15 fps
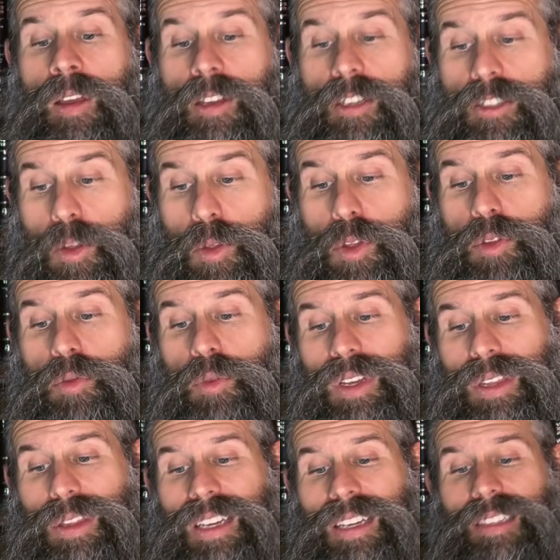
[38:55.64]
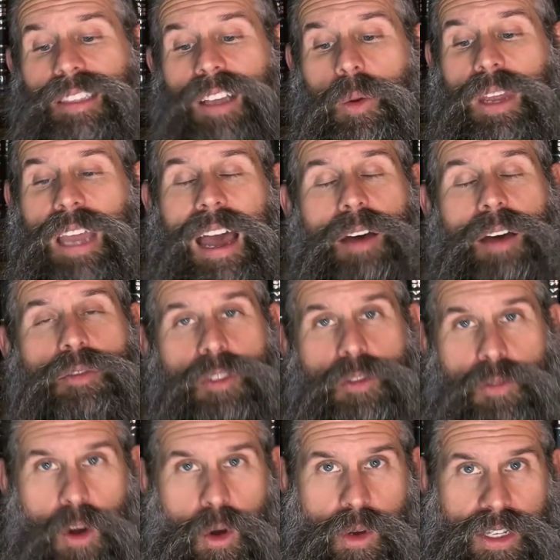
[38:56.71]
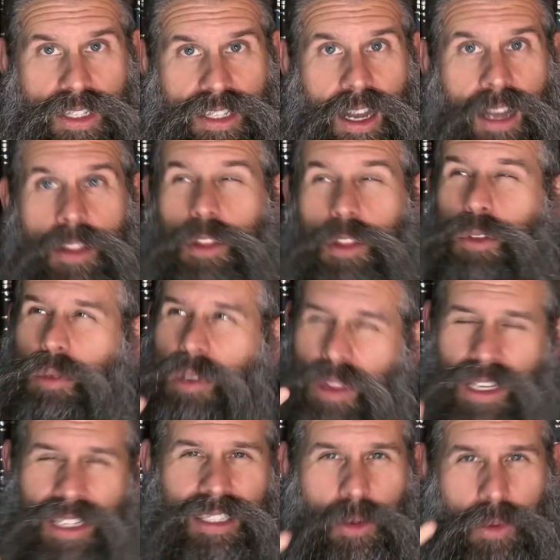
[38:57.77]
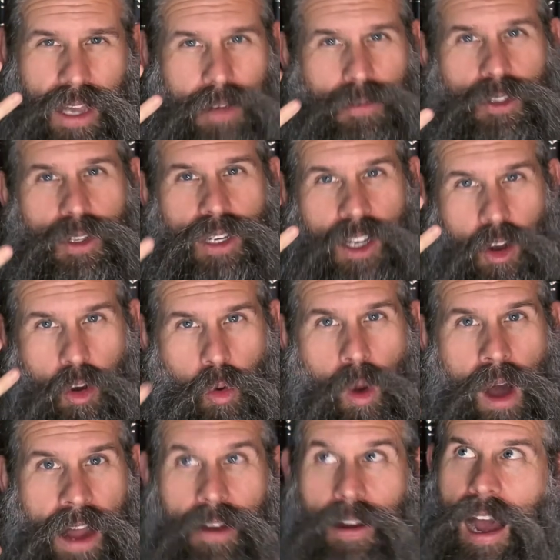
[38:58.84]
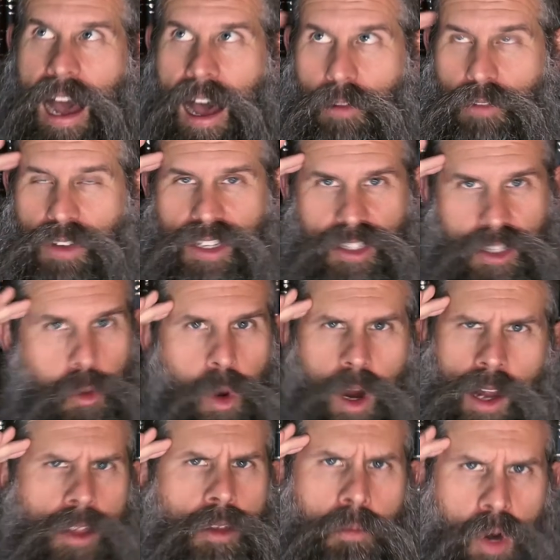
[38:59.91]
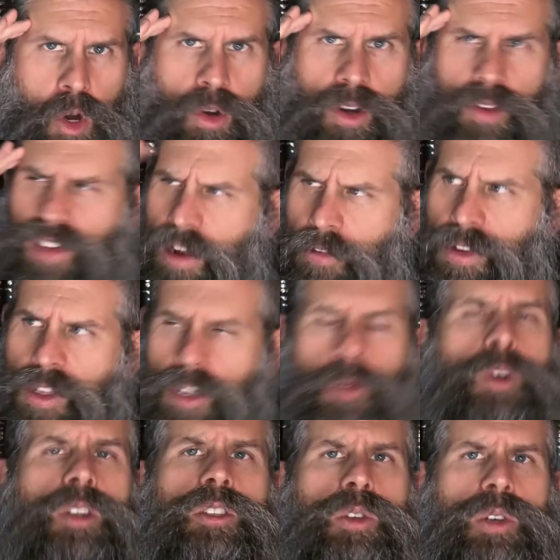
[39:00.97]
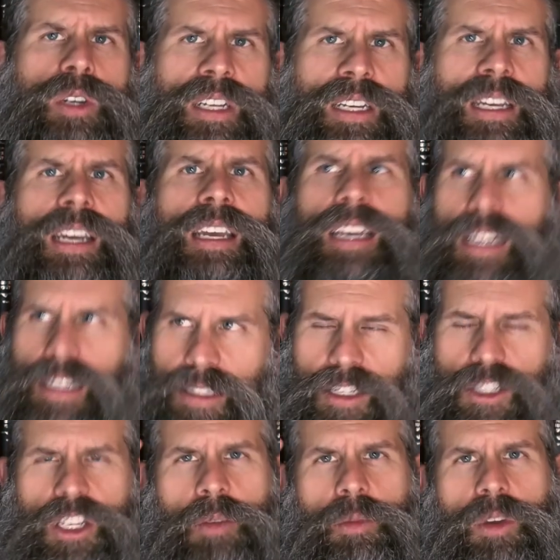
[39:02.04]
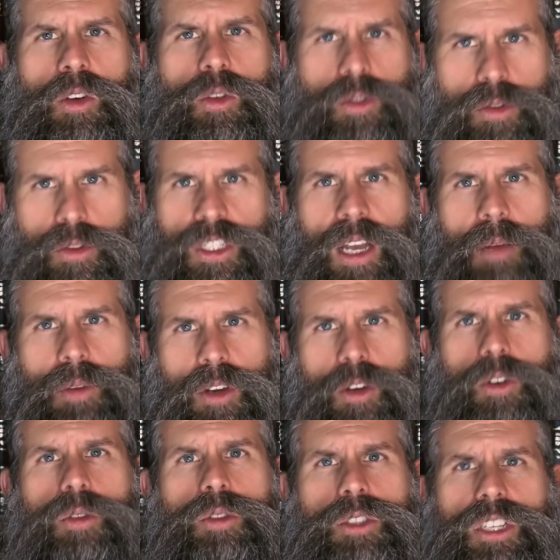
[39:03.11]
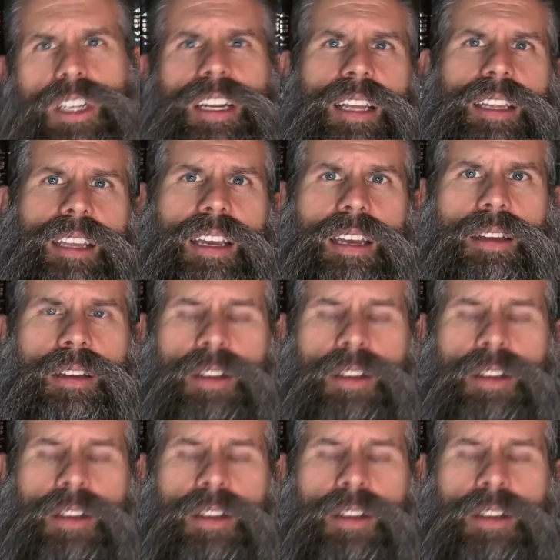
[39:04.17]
So the three things that we have to focus on, the three things that we have to inquire, obviously we're in the mode of everything we're doing, is the Shem Yichud Kudsha B'Yichud Shechinateh,